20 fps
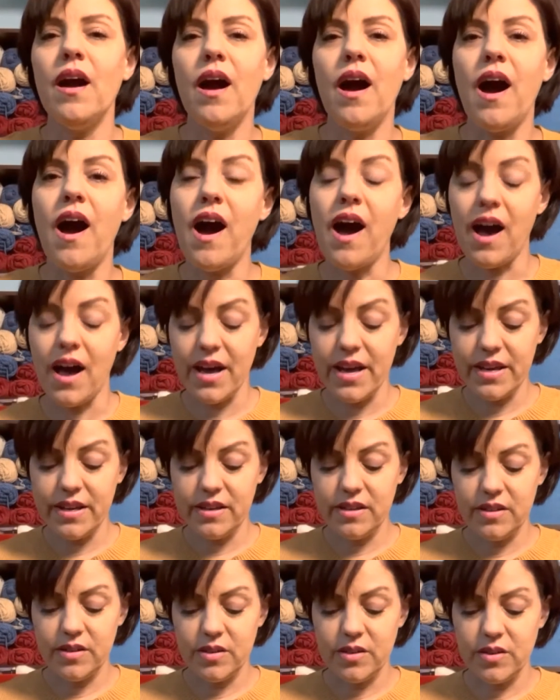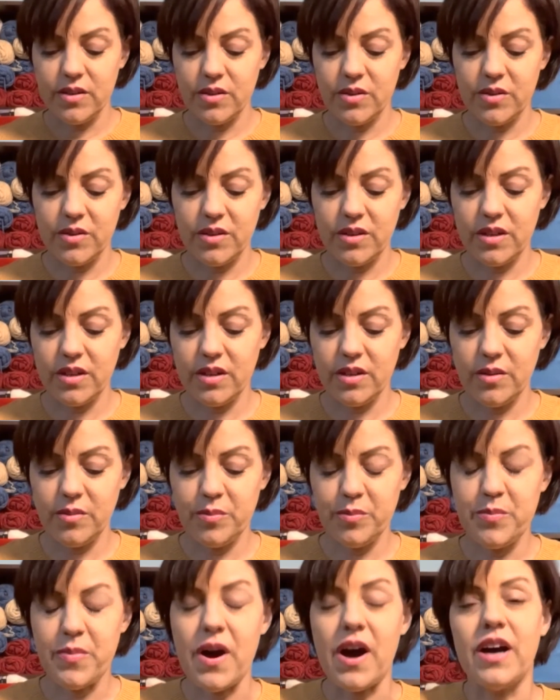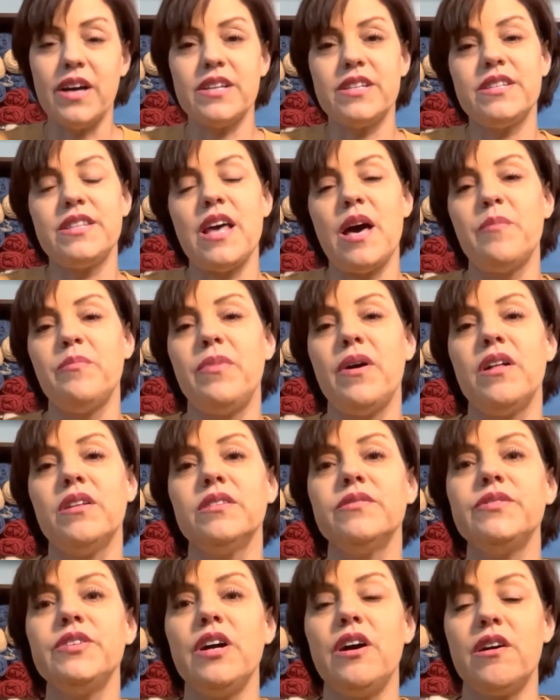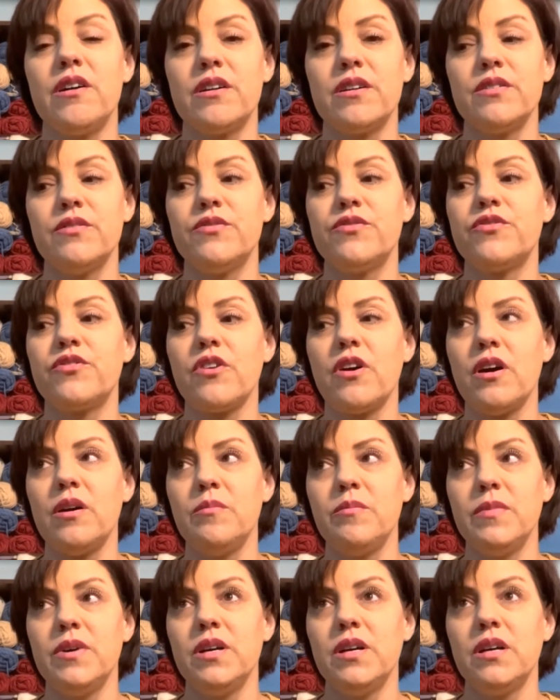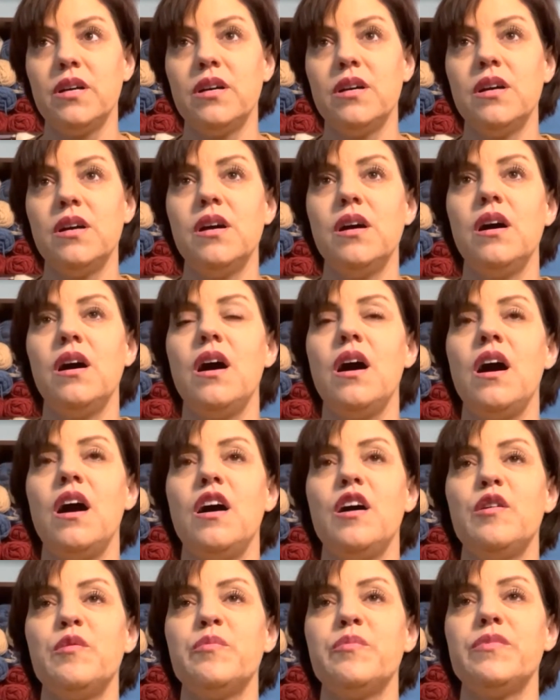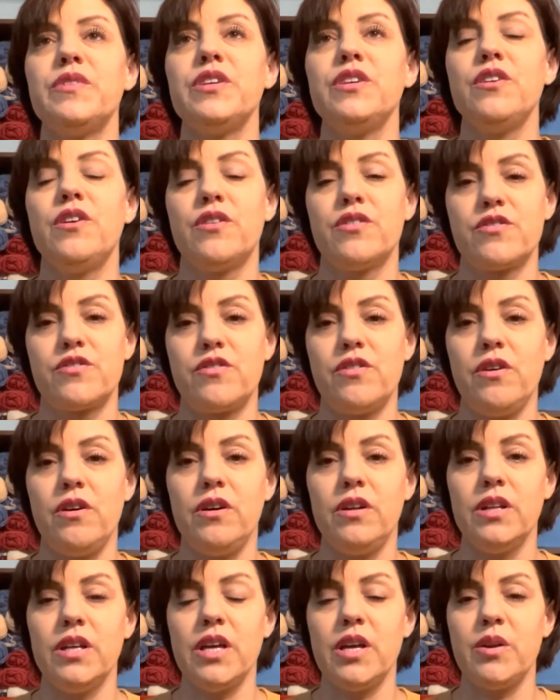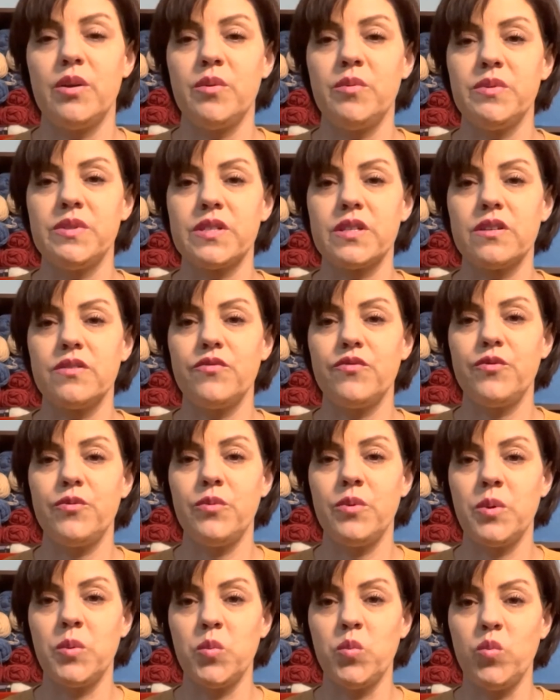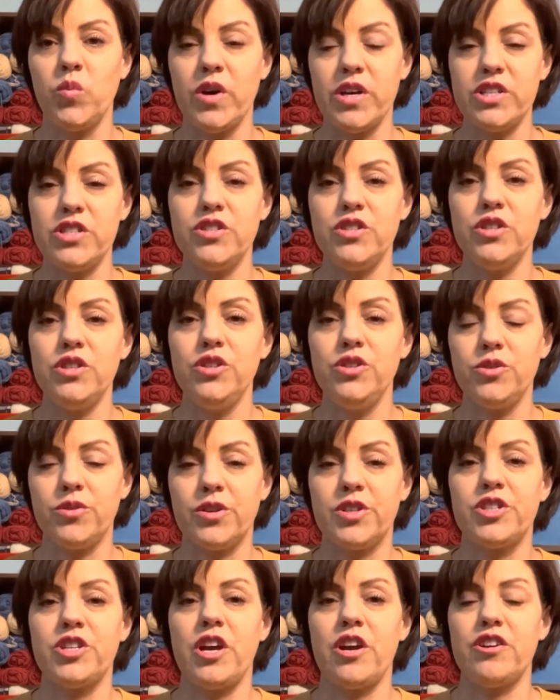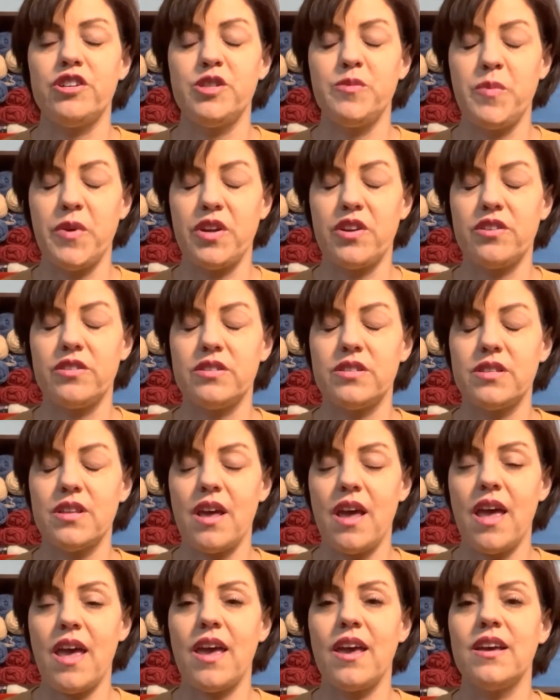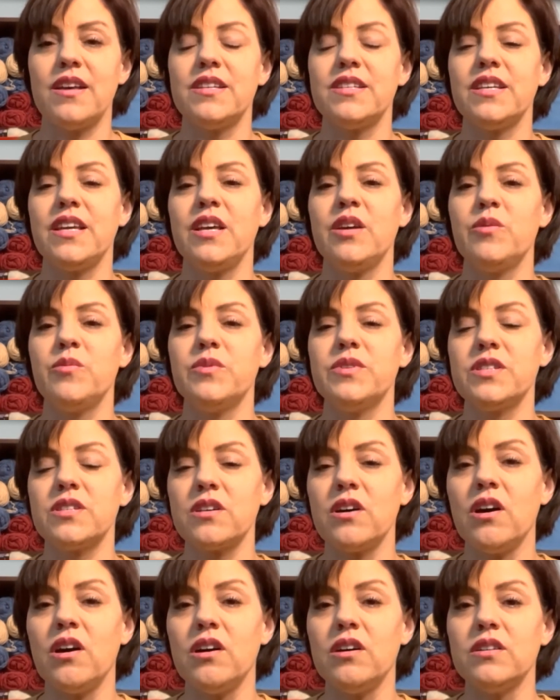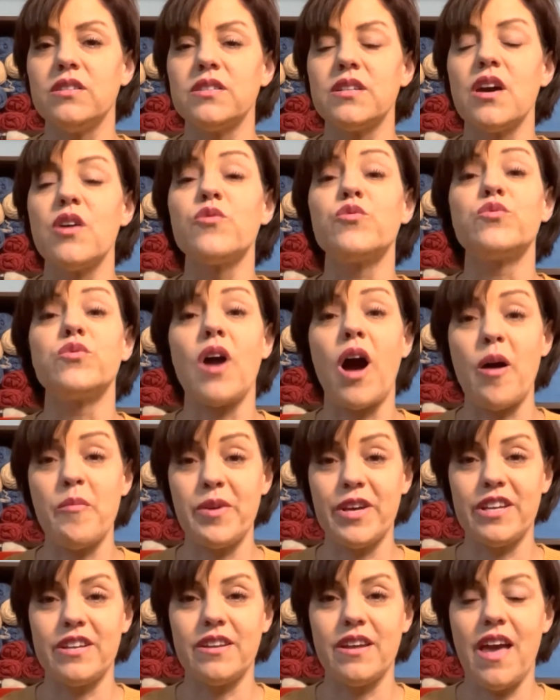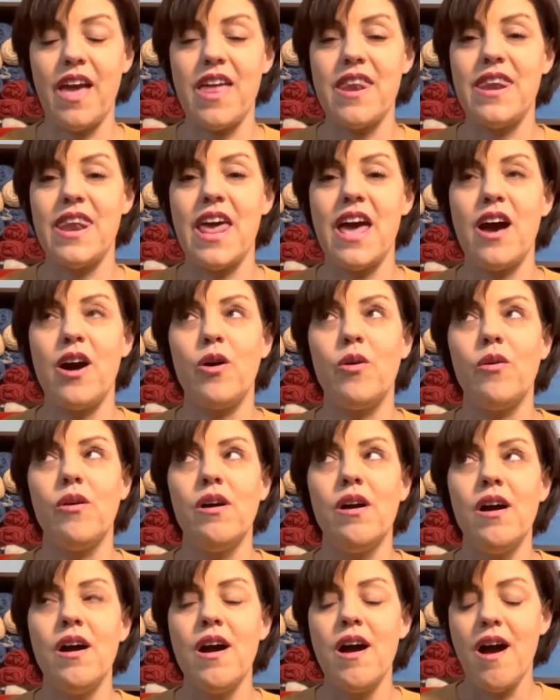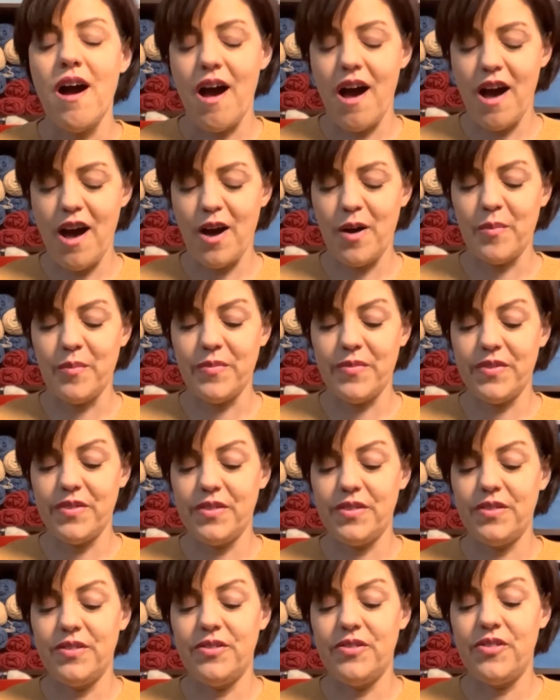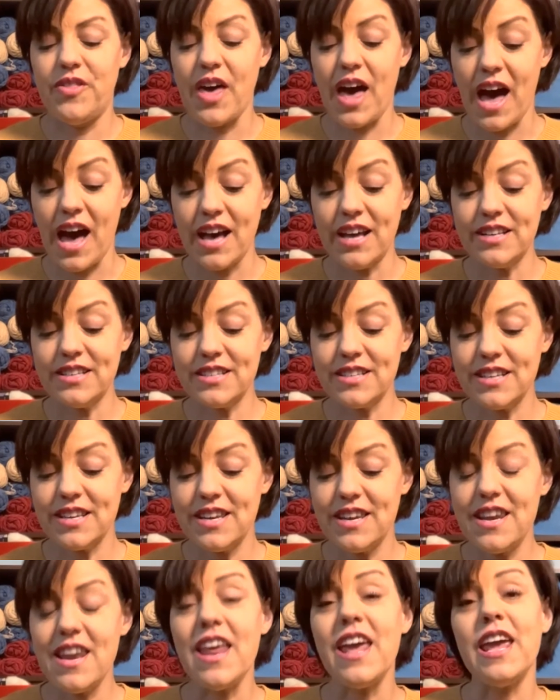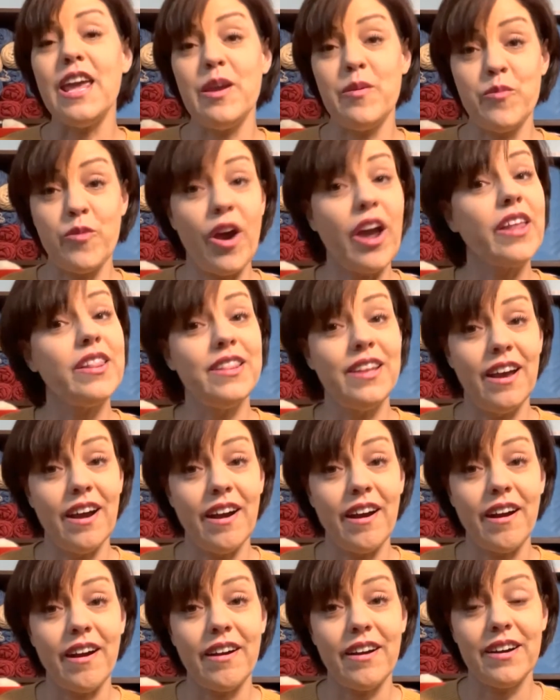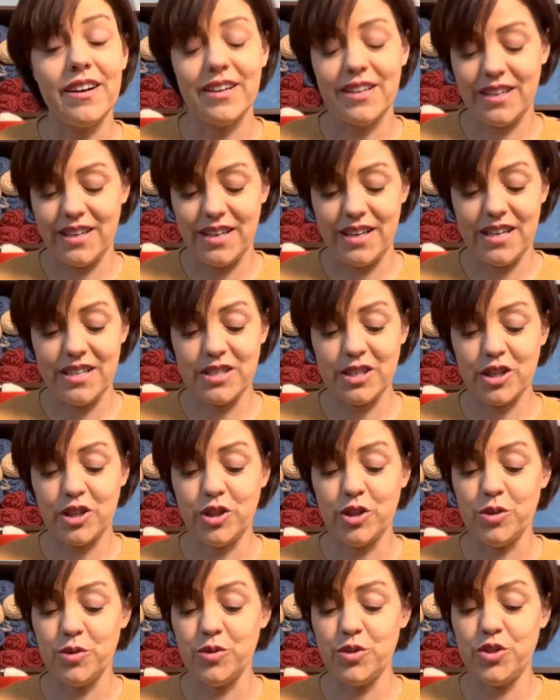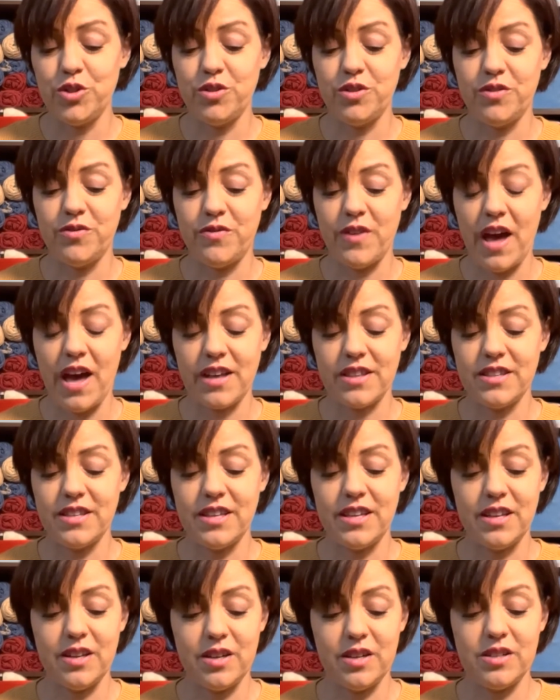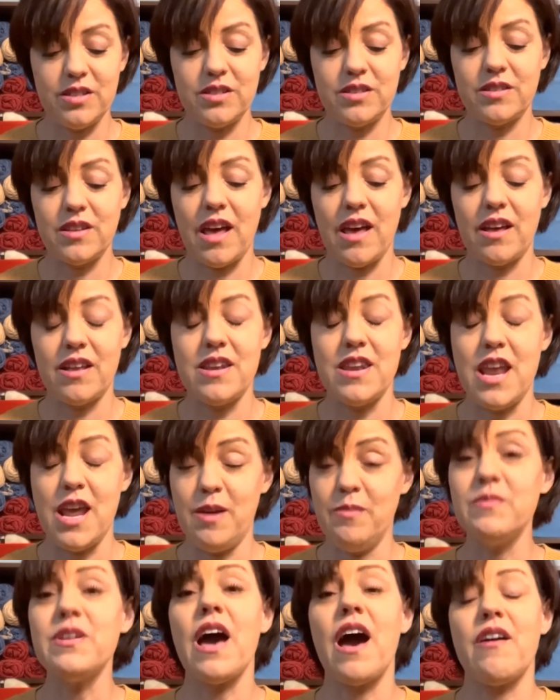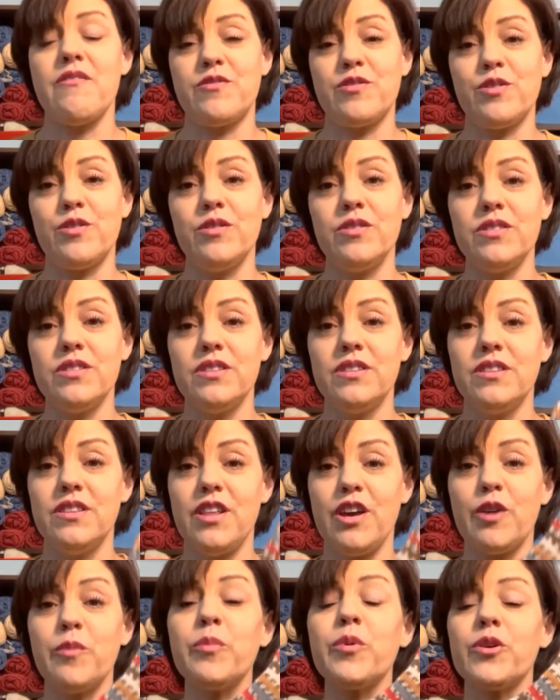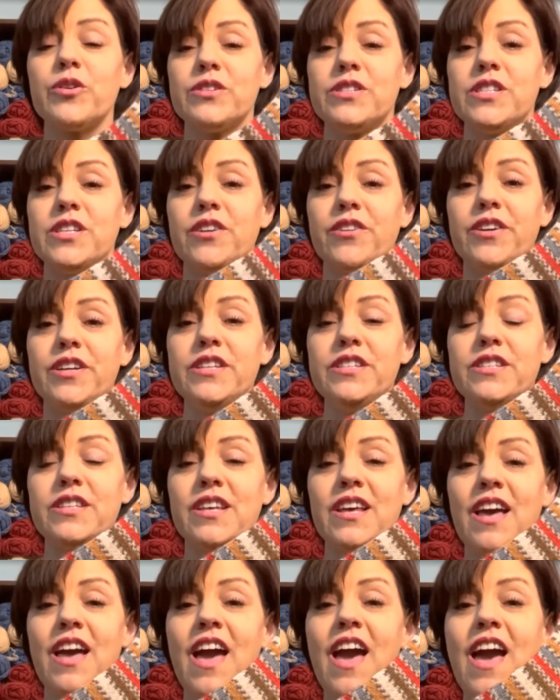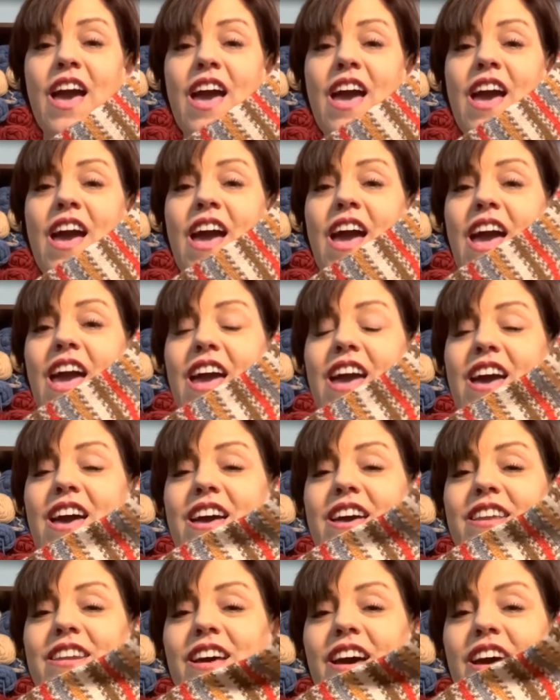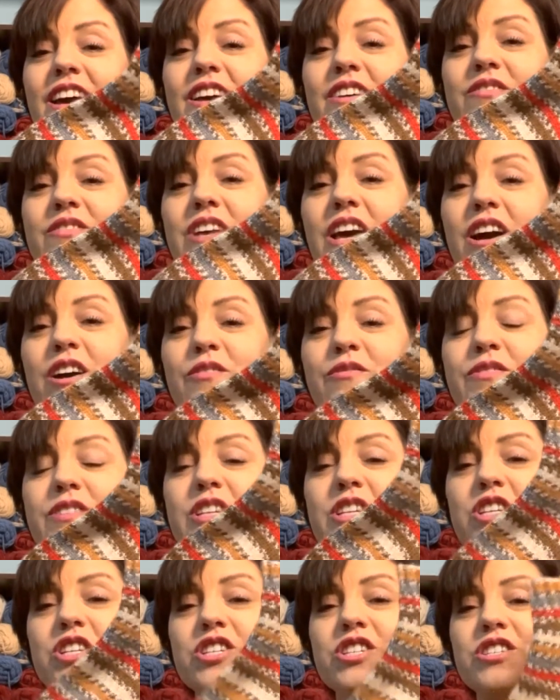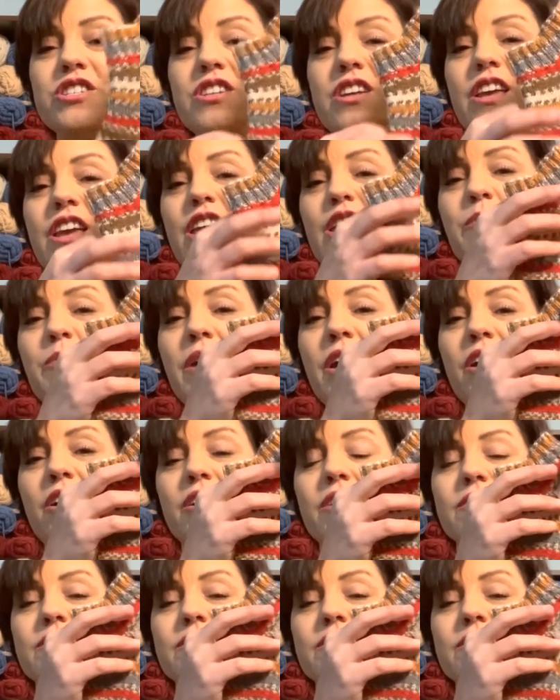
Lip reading: I bought that ball of yarn from the Yarn Crawl, and it was from West Yorkshire Spinners, and it was called Robin. Now, that name right there is a clue to the fact that it is named after their bird series. And I have now finished a pair of